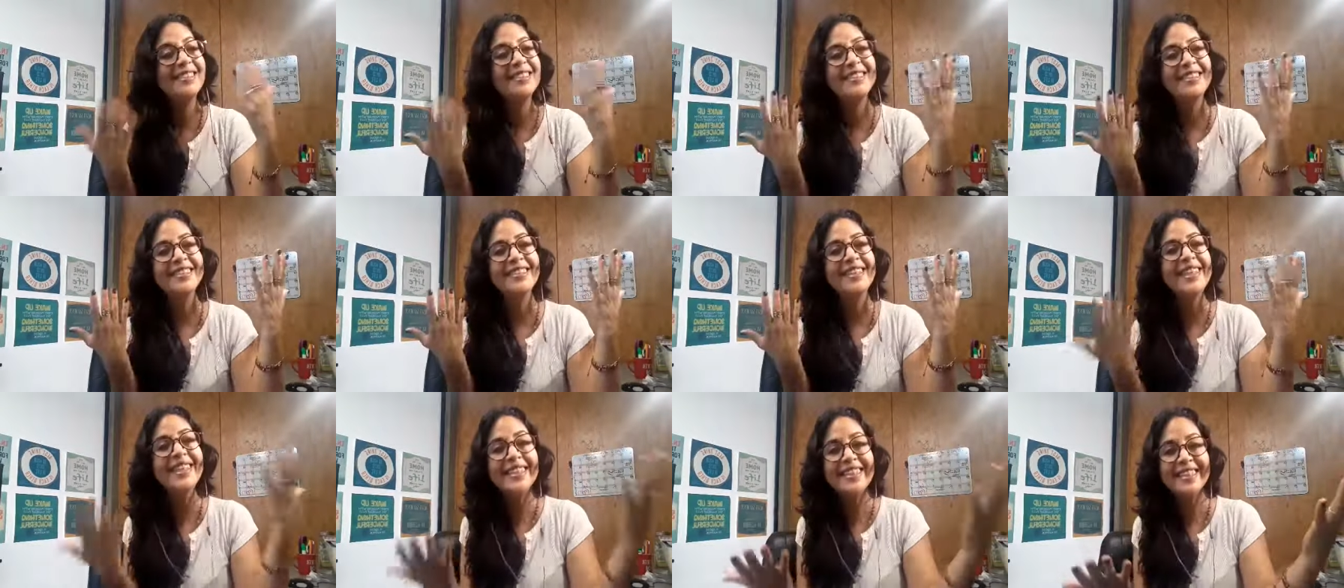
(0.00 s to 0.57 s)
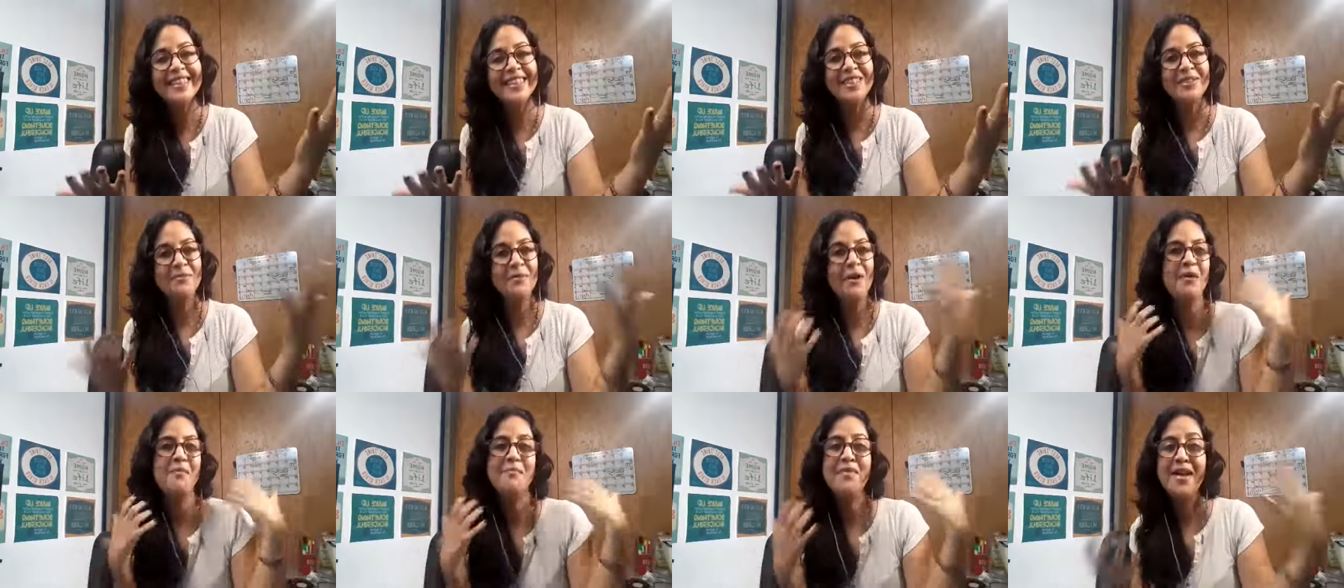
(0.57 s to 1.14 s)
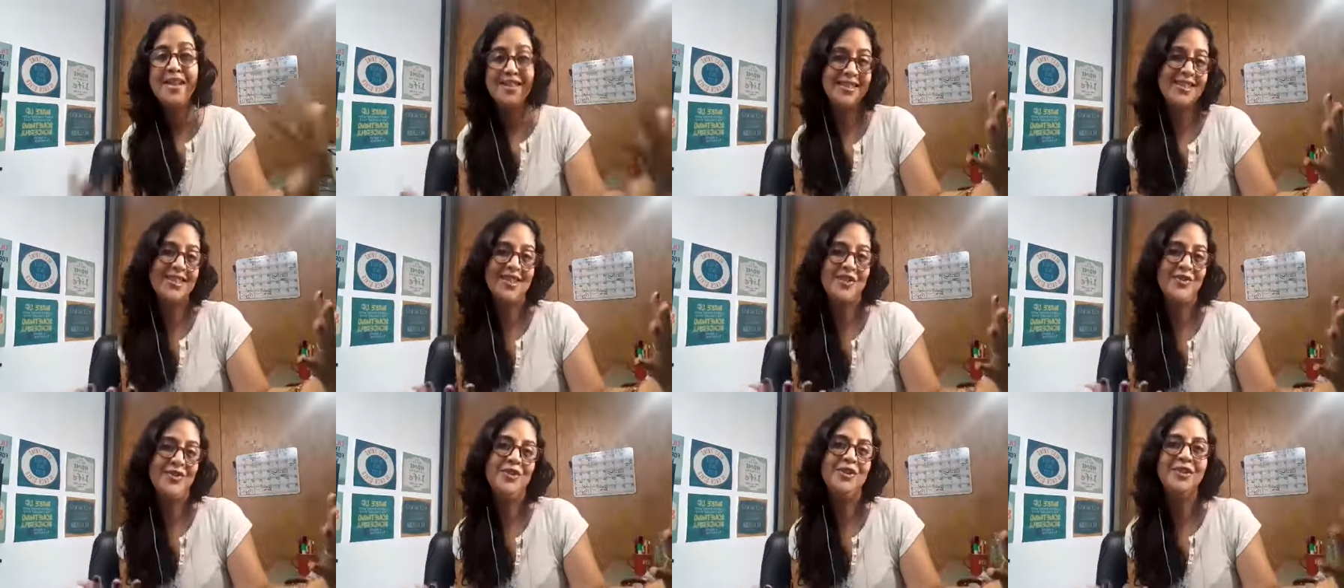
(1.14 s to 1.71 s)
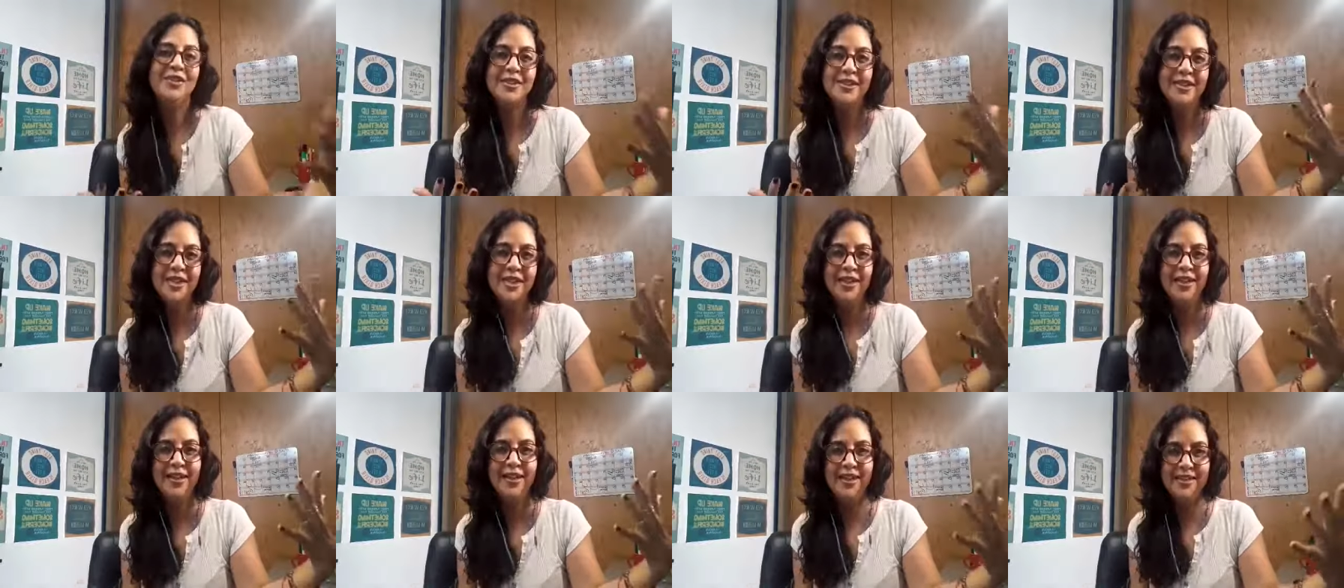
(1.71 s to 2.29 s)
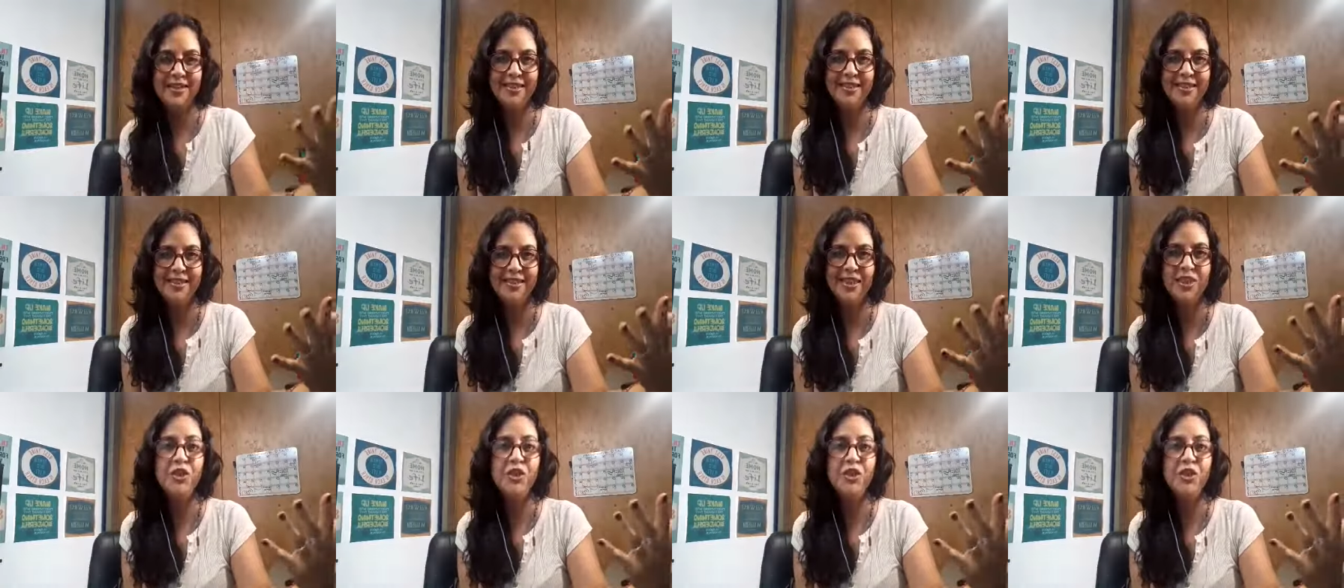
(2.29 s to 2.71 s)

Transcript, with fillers: this is my message for today, guys.